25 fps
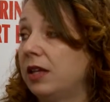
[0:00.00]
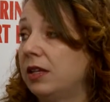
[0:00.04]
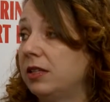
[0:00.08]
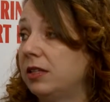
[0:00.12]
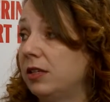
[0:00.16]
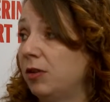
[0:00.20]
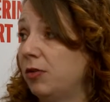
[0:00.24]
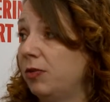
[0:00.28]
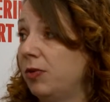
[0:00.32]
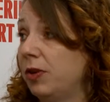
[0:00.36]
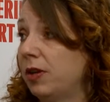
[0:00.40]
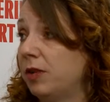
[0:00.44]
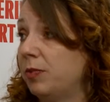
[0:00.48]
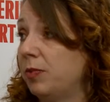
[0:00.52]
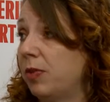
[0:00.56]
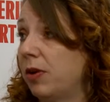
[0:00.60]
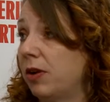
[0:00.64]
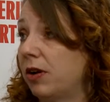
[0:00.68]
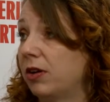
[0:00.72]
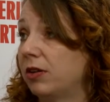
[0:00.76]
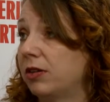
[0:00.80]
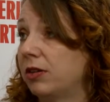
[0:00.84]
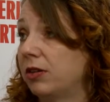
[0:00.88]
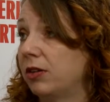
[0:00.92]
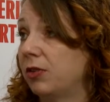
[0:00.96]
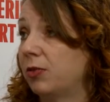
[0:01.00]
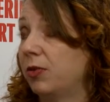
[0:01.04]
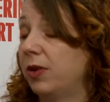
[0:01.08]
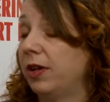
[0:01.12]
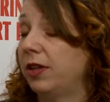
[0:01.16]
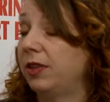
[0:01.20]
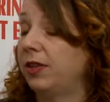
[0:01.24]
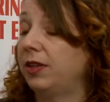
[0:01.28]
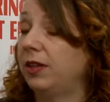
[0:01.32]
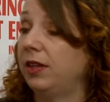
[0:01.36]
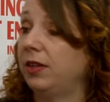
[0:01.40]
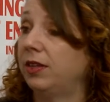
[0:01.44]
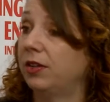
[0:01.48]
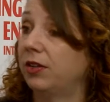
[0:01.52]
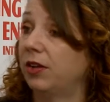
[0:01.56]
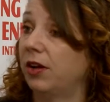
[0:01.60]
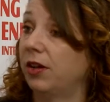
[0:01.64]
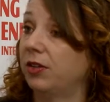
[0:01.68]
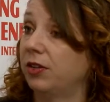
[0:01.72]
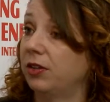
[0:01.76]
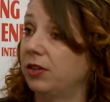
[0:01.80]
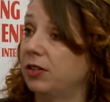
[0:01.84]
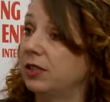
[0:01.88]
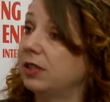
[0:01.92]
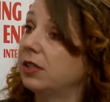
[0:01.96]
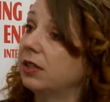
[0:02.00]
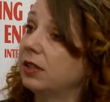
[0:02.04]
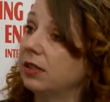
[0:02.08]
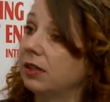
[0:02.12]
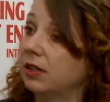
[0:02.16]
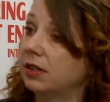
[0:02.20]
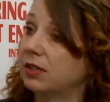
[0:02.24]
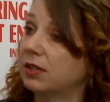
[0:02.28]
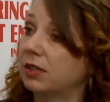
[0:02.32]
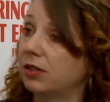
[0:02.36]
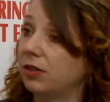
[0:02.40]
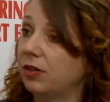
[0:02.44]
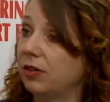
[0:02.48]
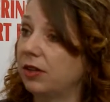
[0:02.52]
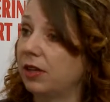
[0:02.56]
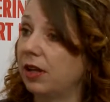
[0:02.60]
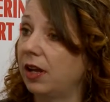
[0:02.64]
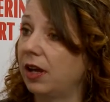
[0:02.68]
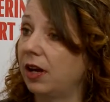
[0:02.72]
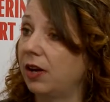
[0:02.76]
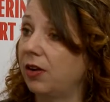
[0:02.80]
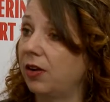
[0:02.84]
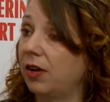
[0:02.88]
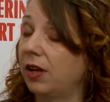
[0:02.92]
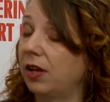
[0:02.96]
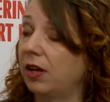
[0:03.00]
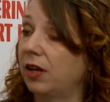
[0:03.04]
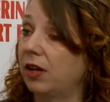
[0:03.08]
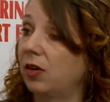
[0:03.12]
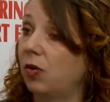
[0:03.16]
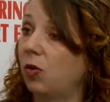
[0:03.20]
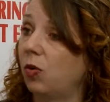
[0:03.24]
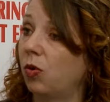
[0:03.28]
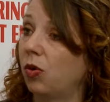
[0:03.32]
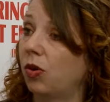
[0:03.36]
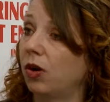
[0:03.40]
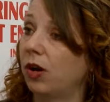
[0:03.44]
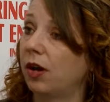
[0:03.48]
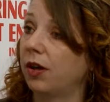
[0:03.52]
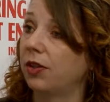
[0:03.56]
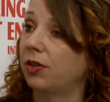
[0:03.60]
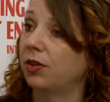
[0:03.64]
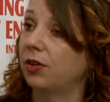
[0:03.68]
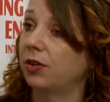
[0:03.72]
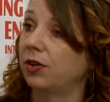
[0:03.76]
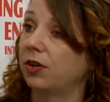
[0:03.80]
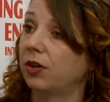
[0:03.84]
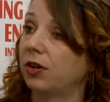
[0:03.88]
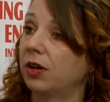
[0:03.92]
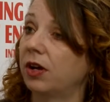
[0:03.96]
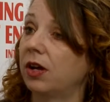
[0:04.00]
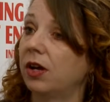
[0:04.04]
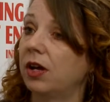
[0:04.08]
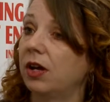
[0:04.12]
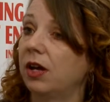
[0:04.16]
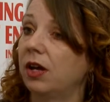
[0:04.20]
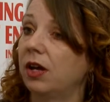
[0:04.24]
So if we can partner with either other utilities that are in the area or other